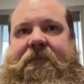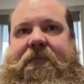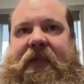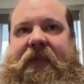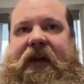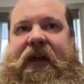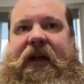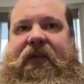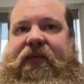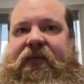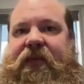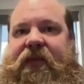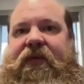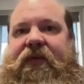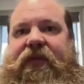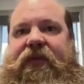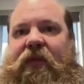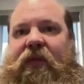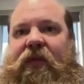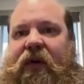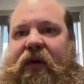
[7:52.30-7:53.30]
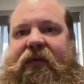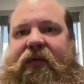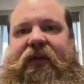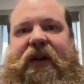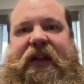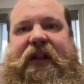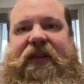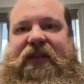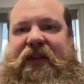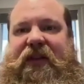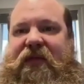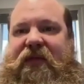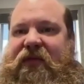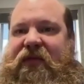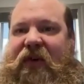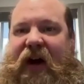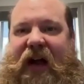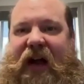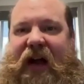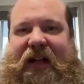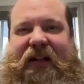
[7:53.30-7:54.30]
if the Wolverines can
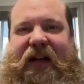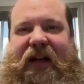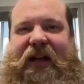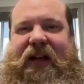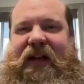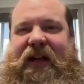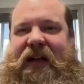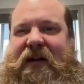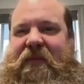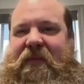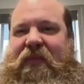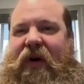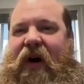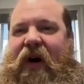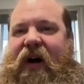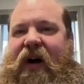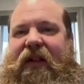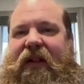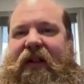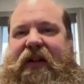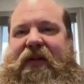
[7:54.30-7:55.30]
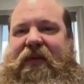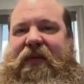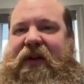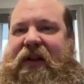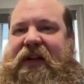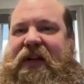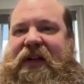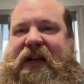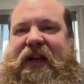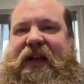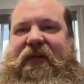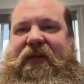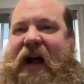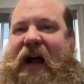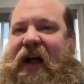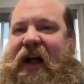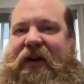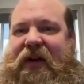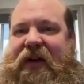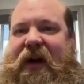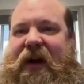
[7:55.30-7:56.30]
find lightning in a bottle and really
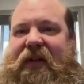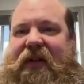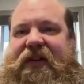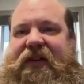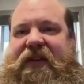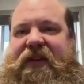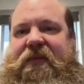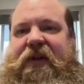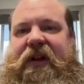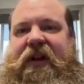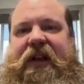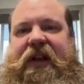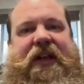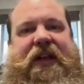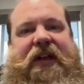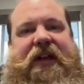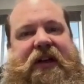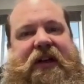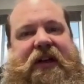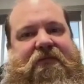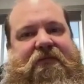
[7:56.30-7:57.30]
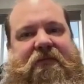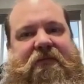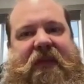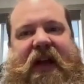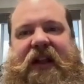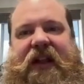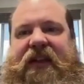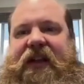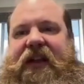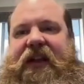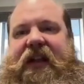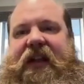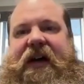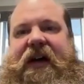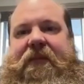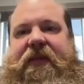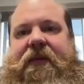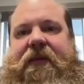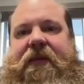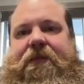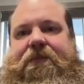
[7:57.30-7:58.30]
rally around the community, anything can
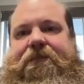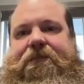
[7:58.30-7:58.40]
happen.